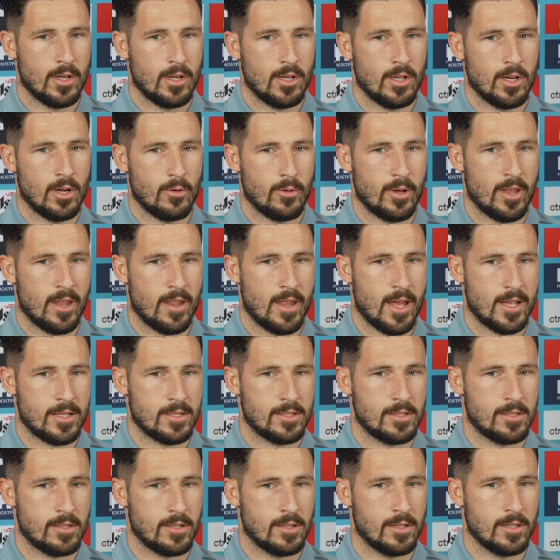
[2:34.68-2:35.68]
whether
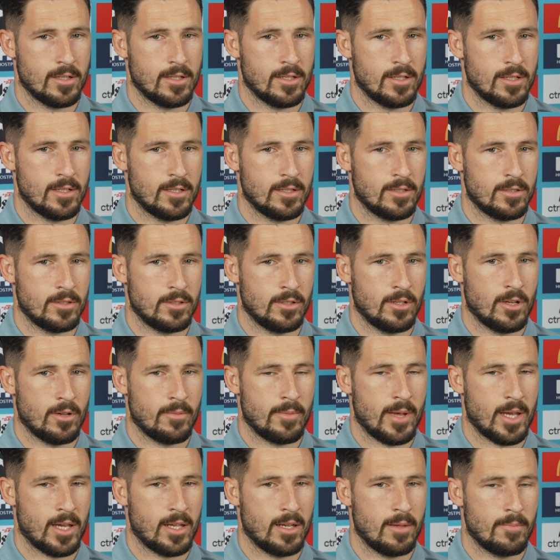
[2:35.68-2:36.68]
that's to
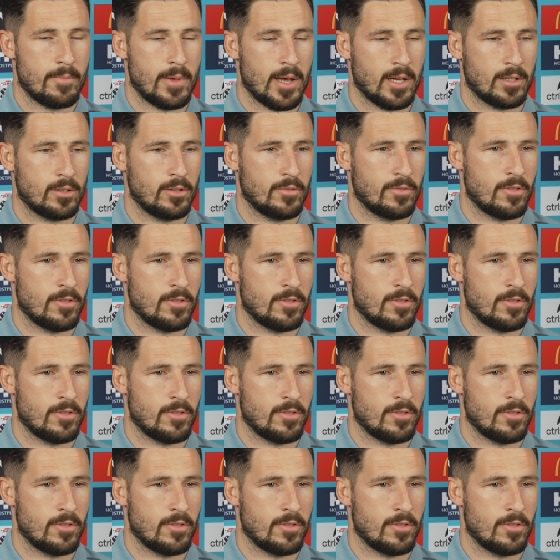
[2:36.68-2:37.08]
make an impact